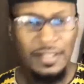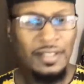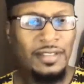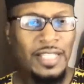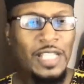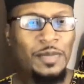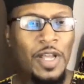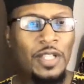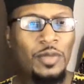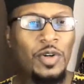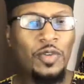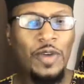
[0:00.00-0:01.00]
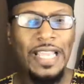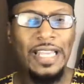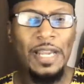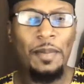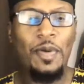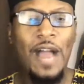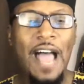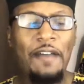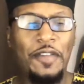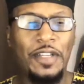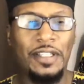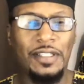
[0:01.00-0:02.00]
These brothers were raking in
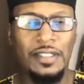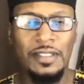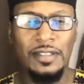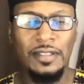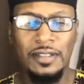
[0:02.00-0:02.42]
profits